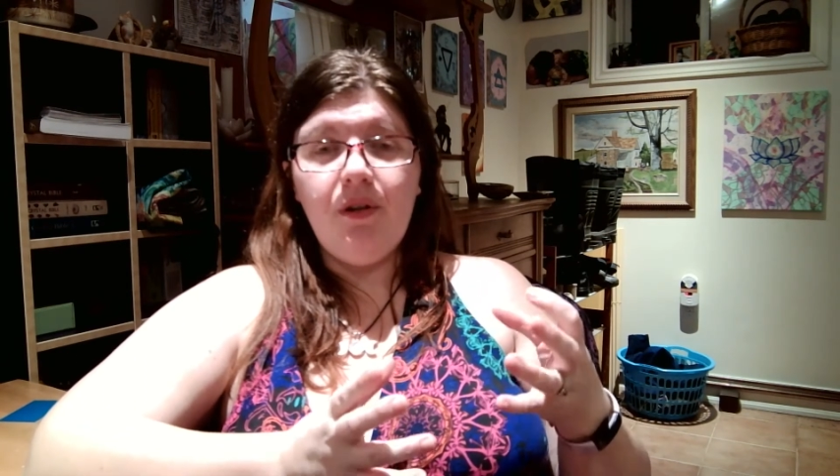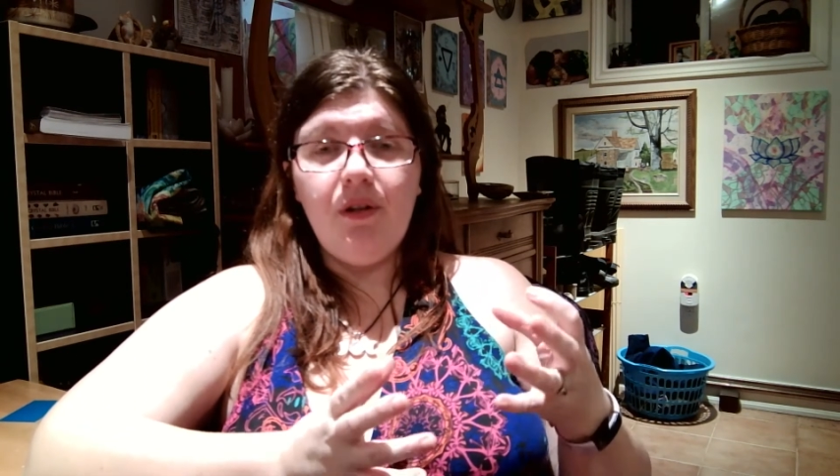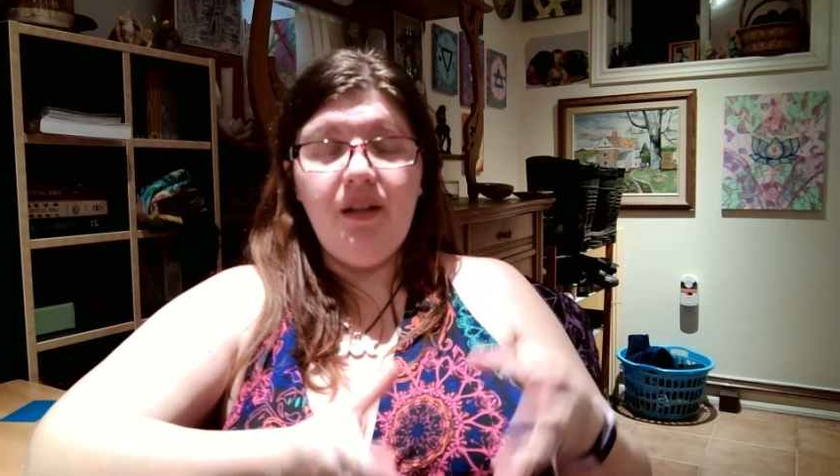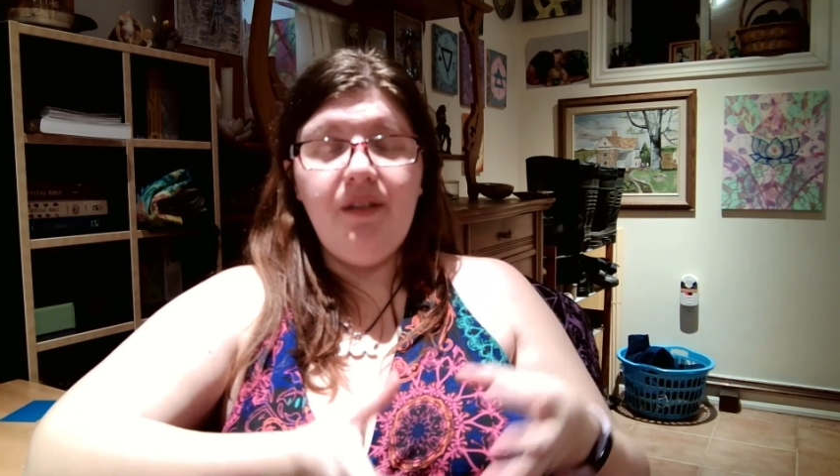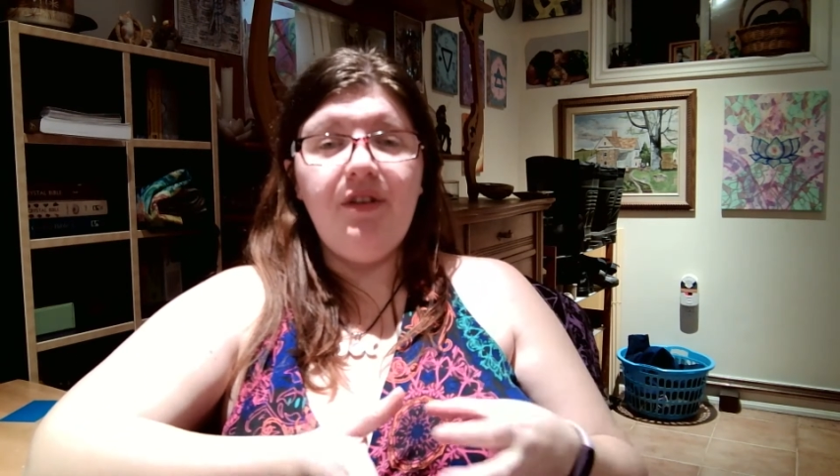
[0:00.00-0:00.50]

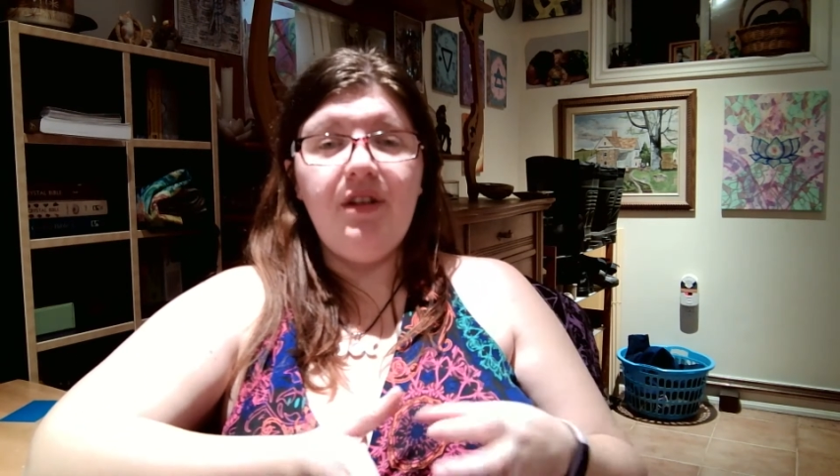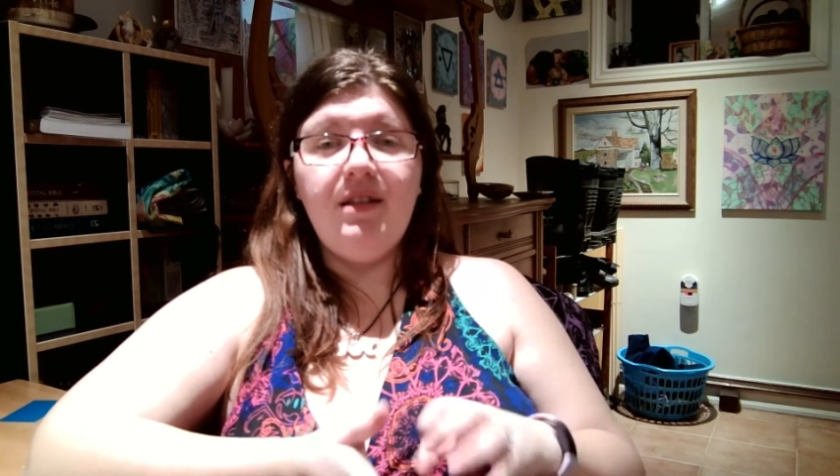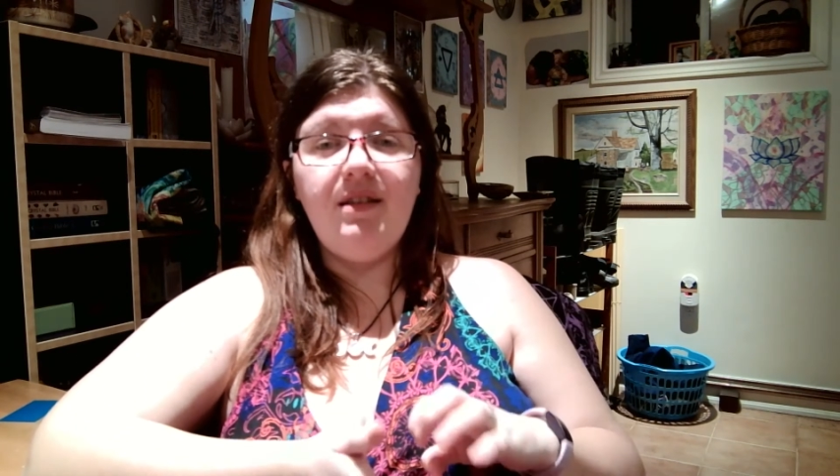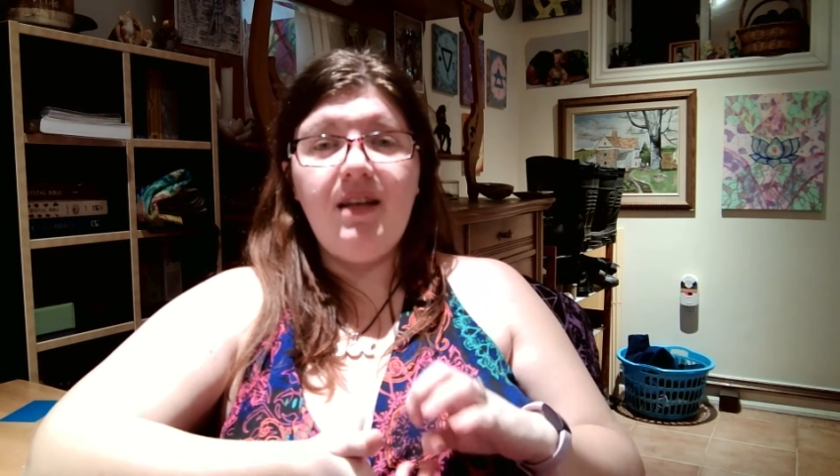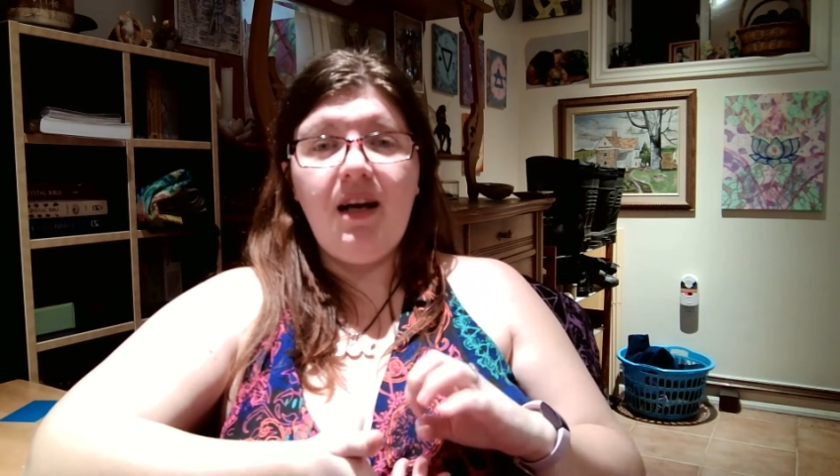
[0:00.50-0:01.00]

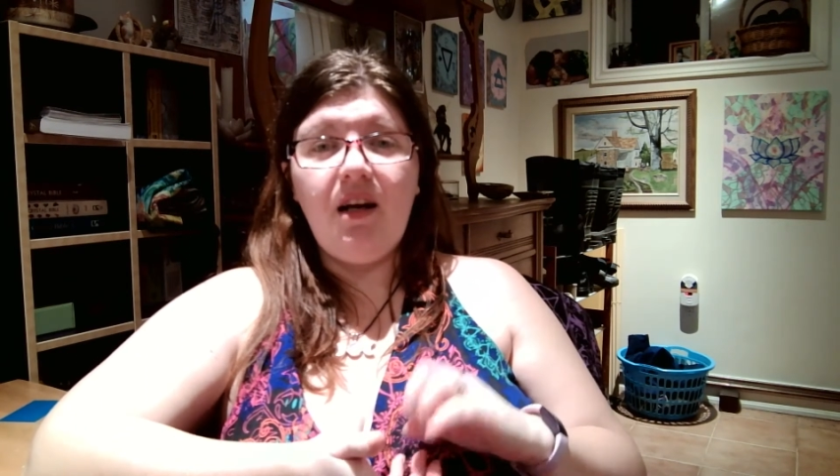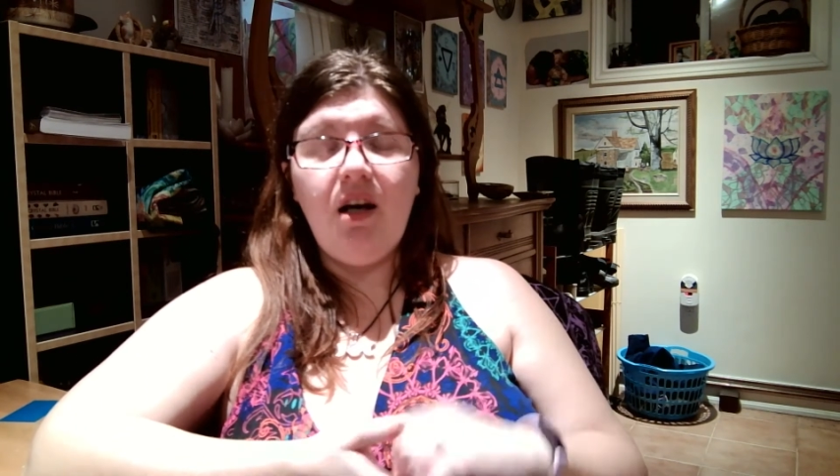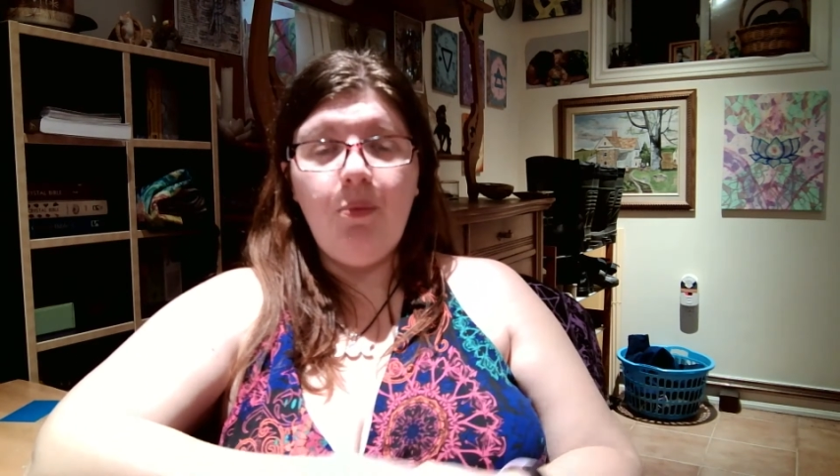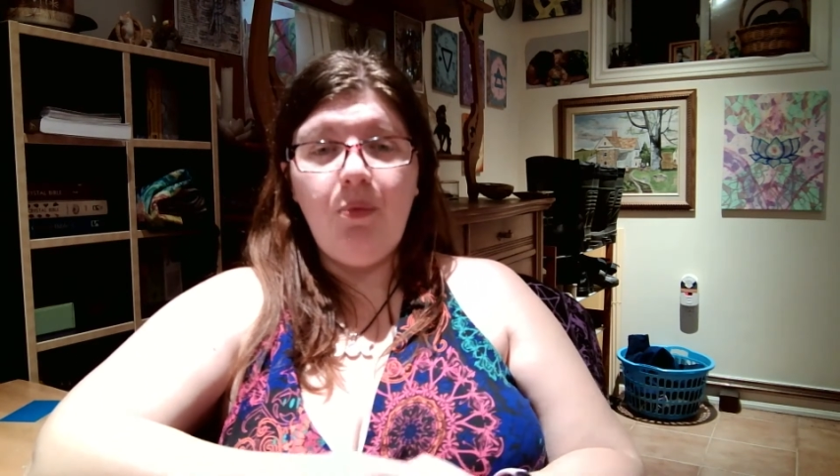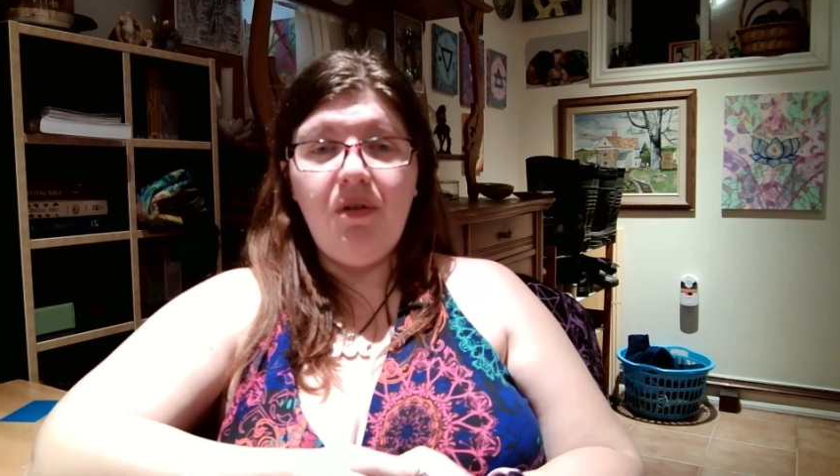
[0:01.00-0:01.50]
leaflets that
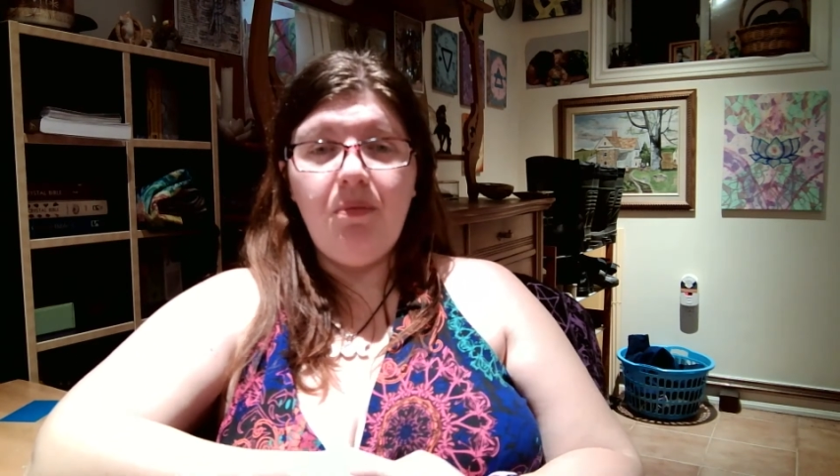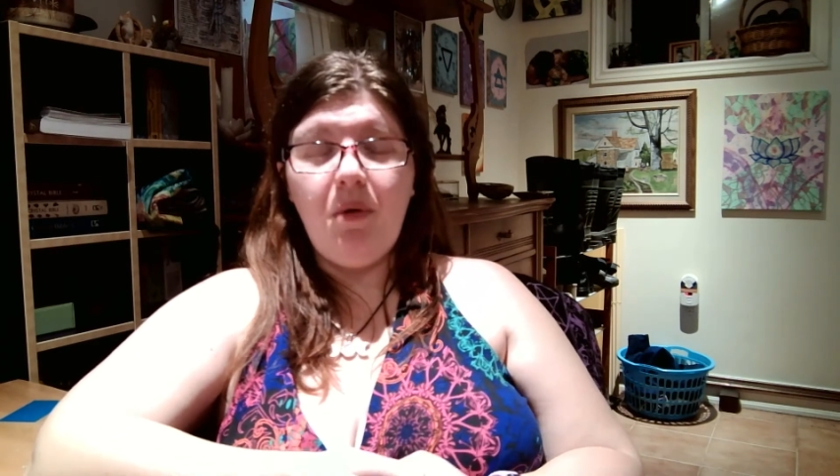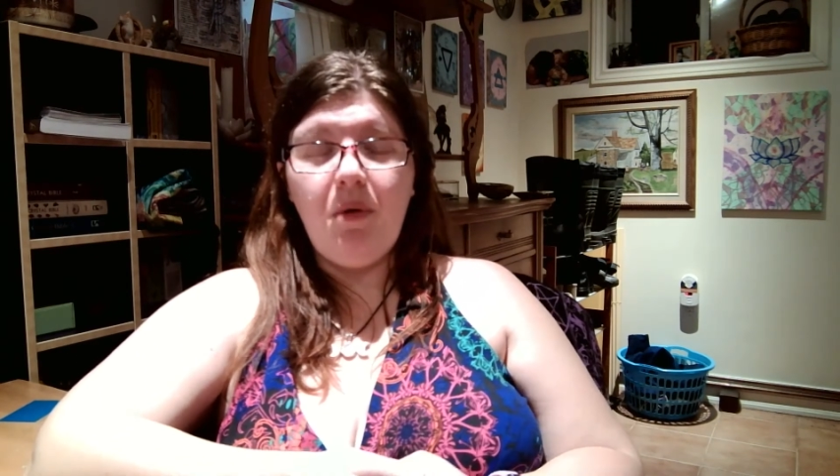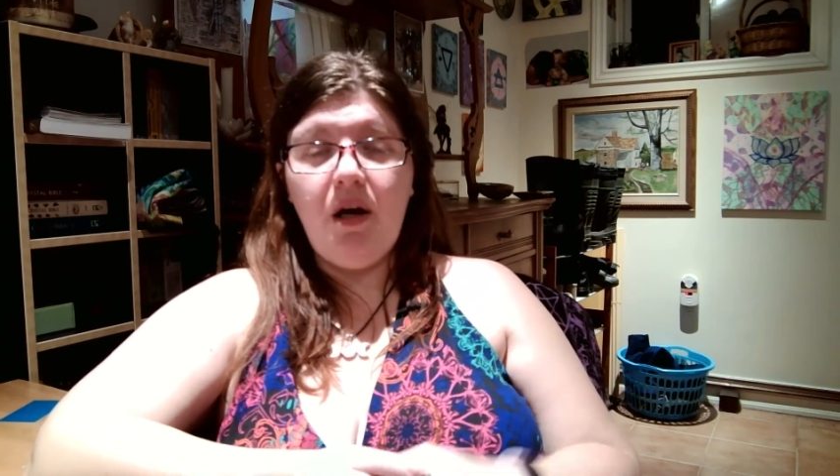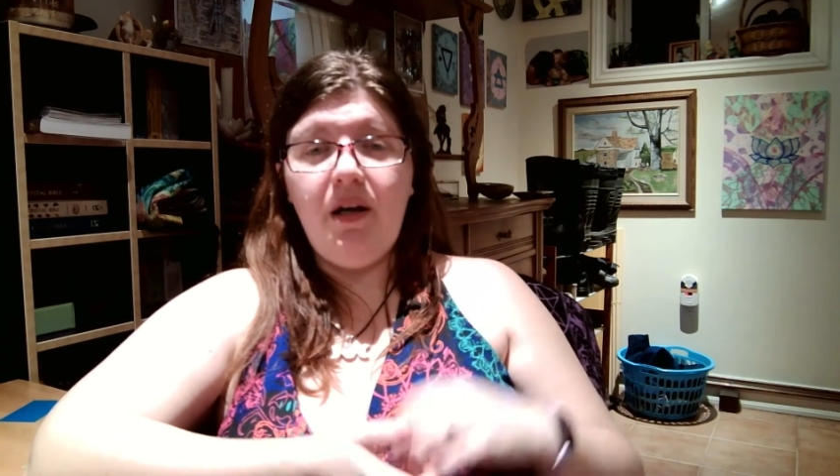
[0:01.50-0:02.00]
come with
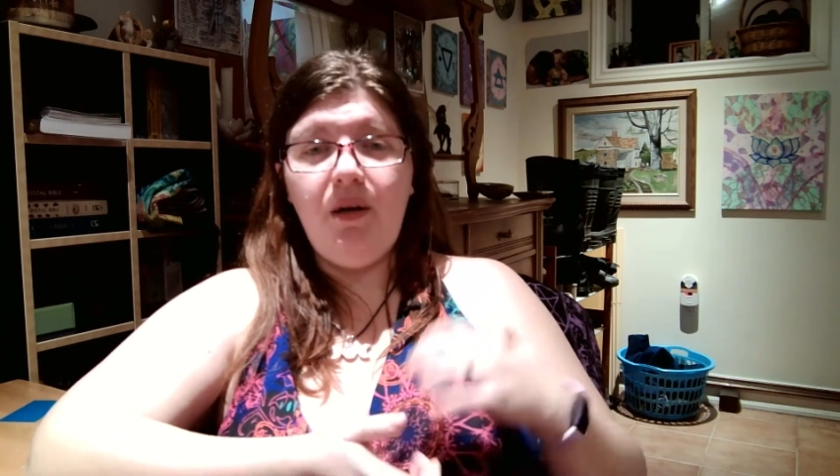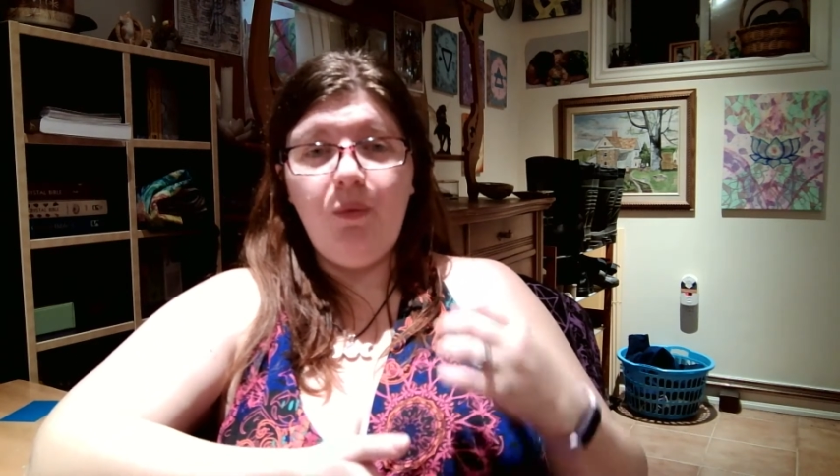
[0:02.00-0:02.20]
my